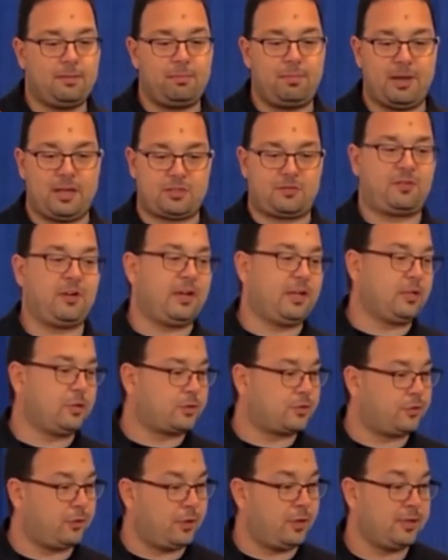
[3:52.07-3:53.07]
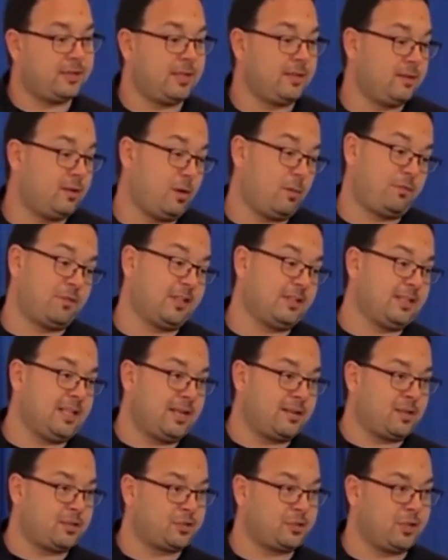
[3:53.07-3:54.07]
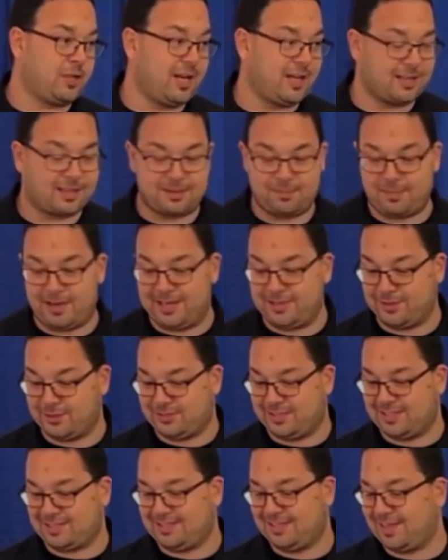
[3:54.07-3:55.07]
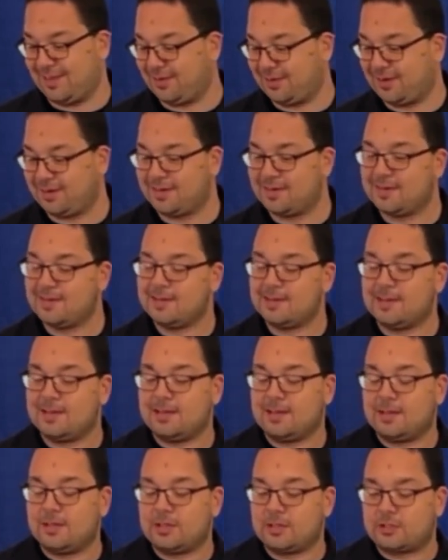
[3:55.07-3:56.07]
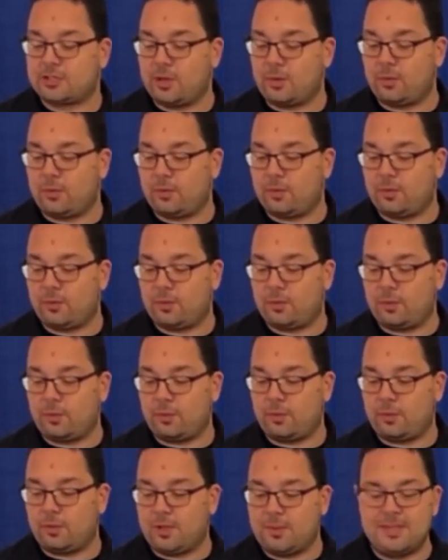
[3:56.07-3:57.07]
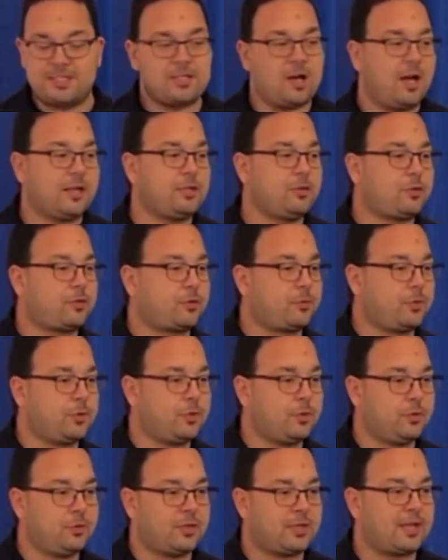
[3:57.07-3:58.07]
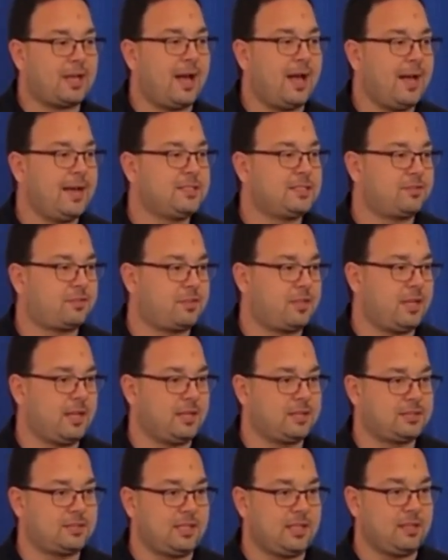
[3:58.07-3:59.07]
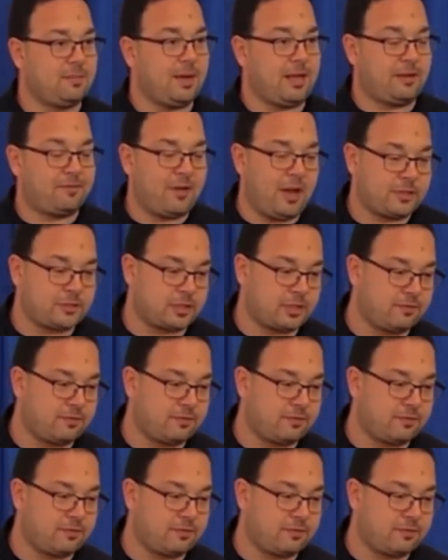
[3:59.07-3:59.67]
but it's very useful. And then hopefully at the end, I'll show you how to combine those things together. So let me talk you through the kinds of things in a manufacturing